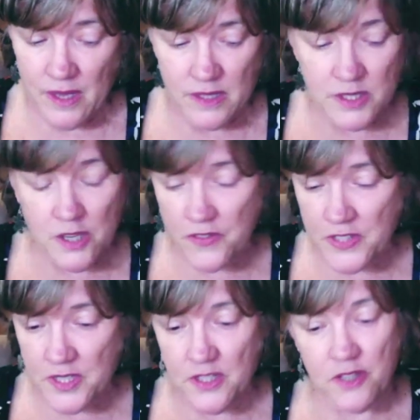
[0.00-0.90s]
service
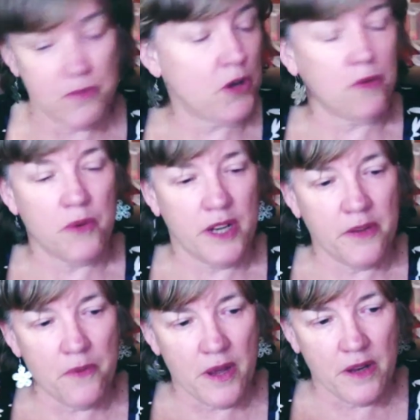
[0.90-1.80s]
system not really
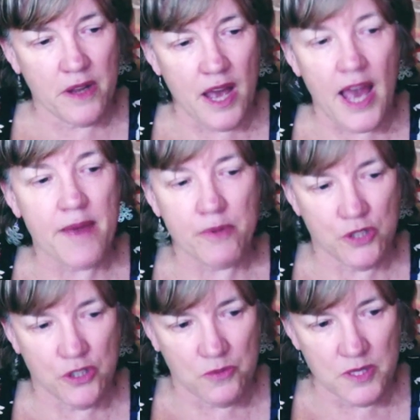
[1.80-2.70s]
able
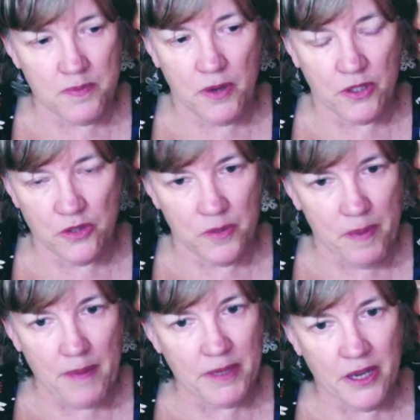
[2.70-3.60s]
to respond to a
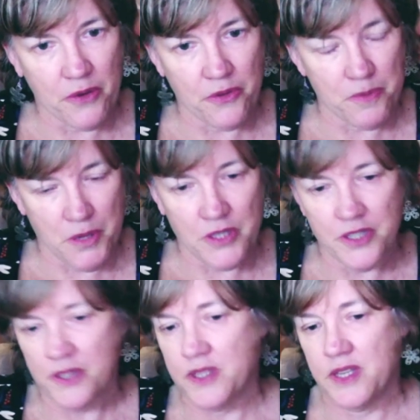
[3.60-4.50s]
public health
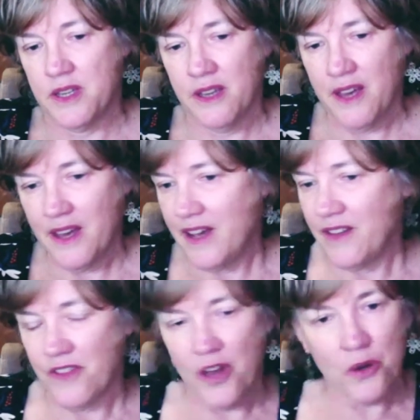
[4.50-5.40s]
emergency,
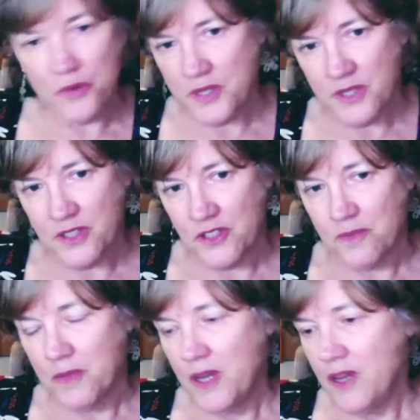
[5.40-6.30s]
and the health
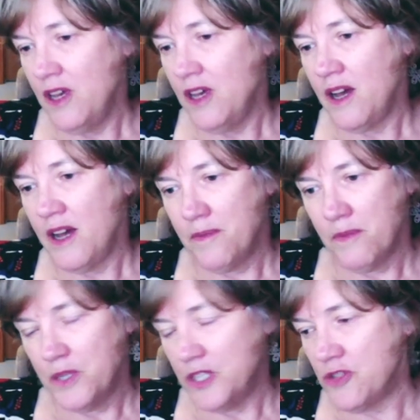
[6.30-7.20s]
system,
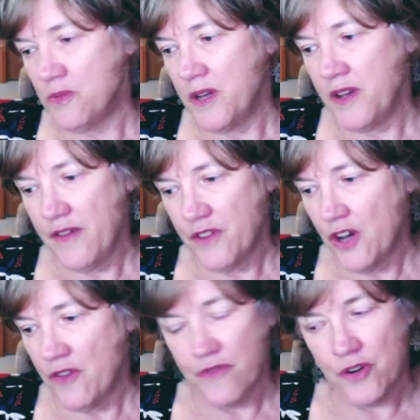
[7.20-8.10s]
which we have
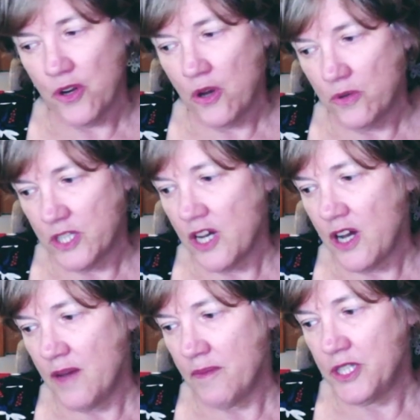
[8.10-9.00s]
known for a long
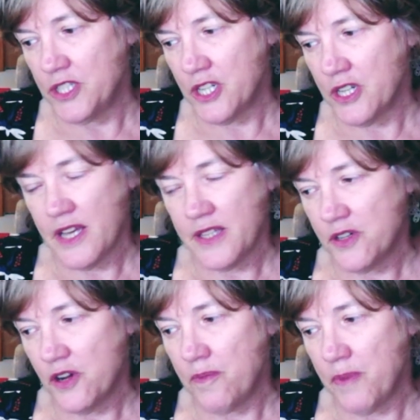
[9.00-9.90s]
time, which has
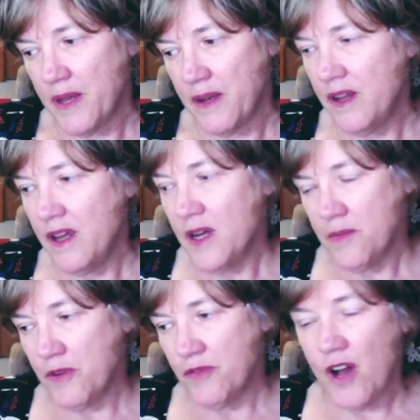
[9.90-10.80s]
not been
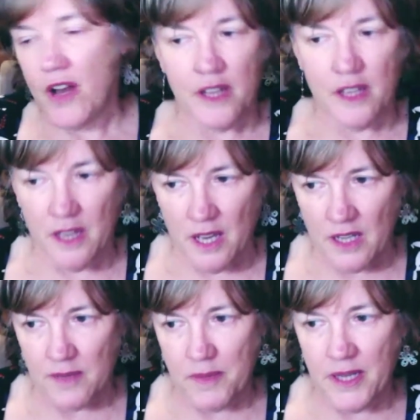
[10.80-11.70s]
providing,
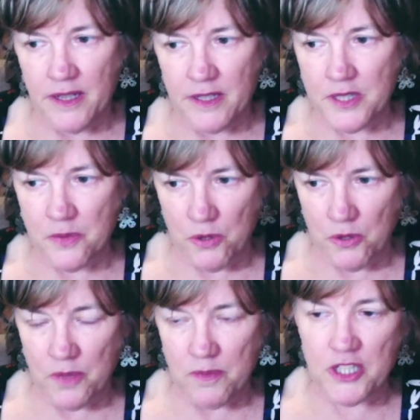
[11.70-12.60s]
and as the Royal
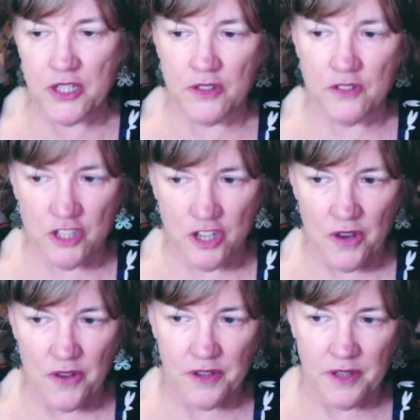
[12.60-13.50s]
Commission has
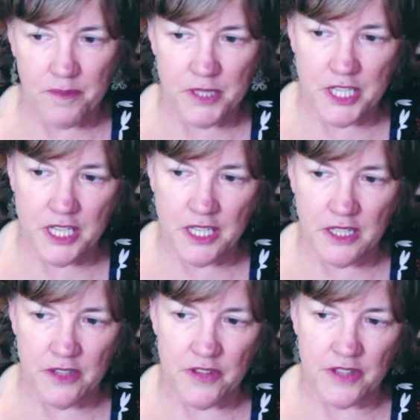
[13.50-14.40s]
shown in
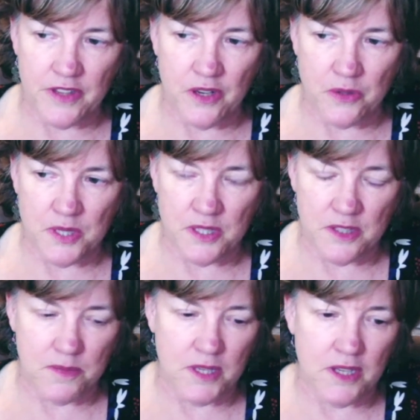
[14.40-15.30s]
particular, that the health
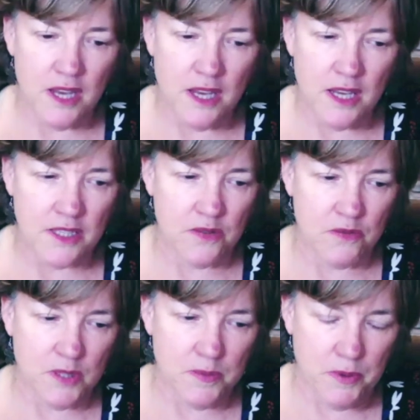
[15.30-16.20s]
system that isn't
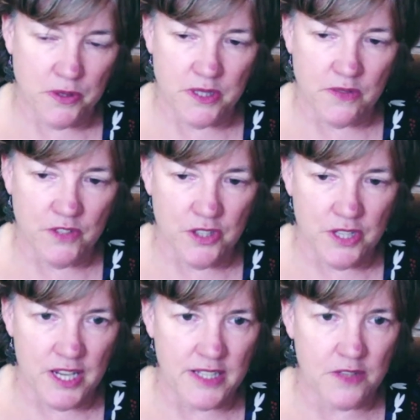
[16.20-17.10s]
responsive to the
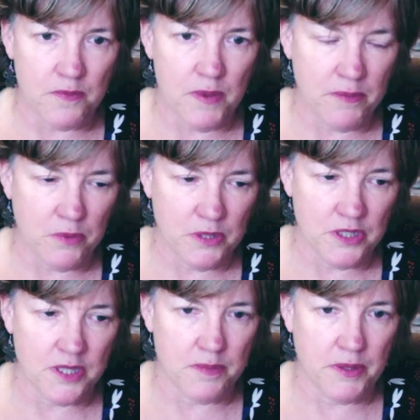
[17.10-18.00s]
needs of people with
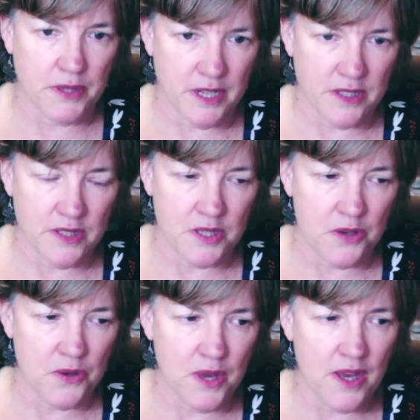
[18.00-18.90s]
disabilities.
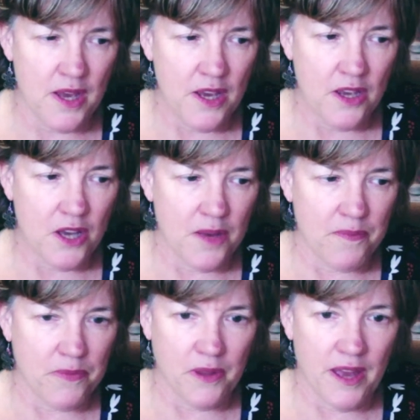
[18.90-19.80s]
So,
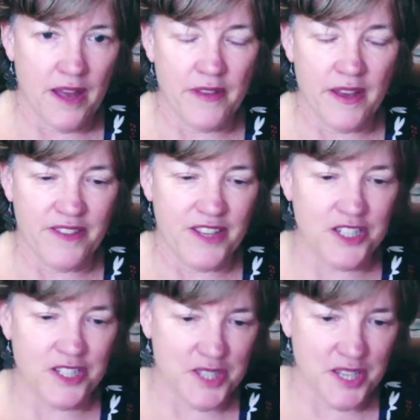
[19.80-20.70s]
and the
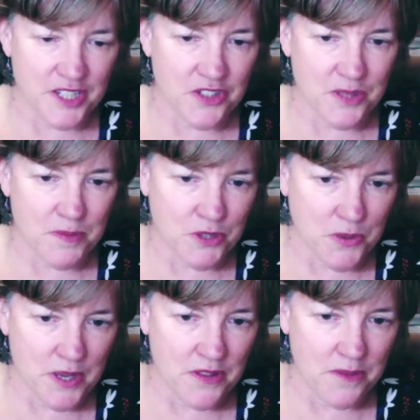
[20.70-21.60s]
intersections
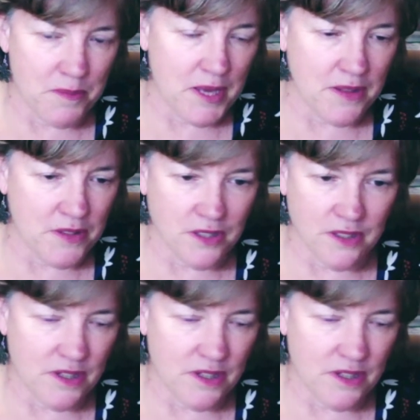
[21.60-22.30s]
between them mean that